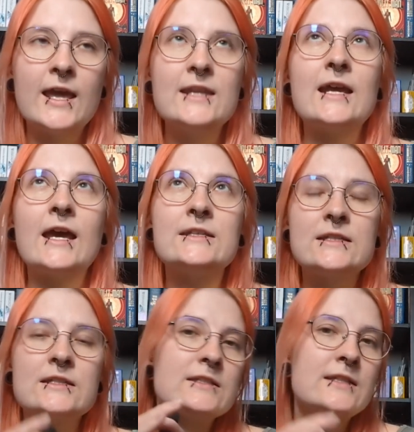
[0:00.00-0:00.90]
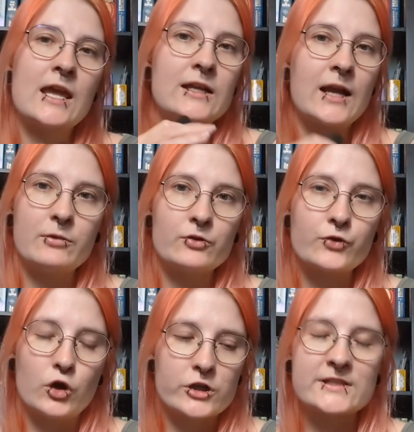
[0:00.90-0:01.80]
and I did take a couple of
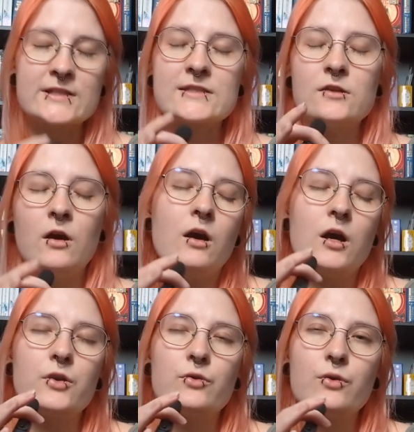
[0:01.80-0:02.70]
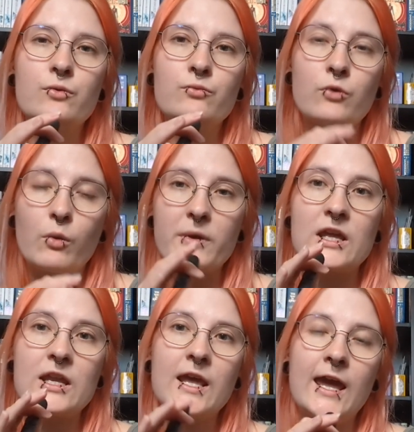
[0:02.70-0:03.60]
courses on
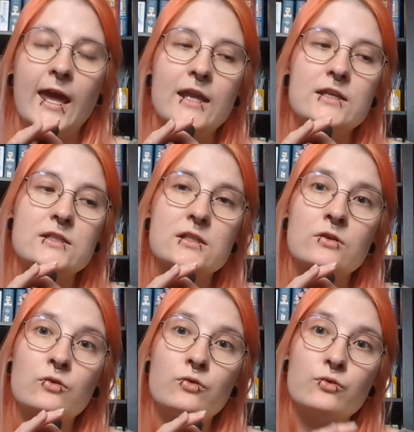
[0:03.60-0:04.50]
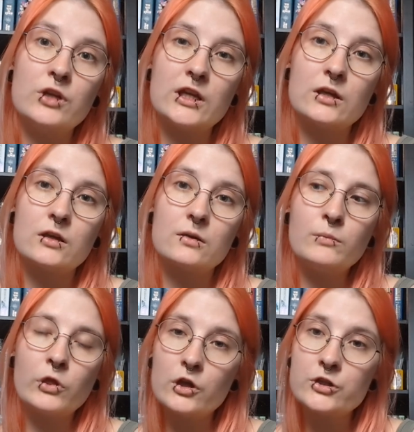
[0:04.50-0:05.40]
Roman and Greek
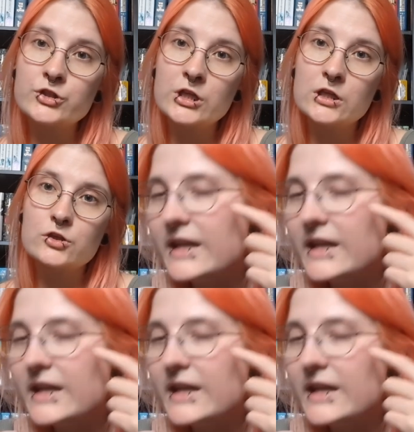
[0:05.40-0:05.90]
mythology,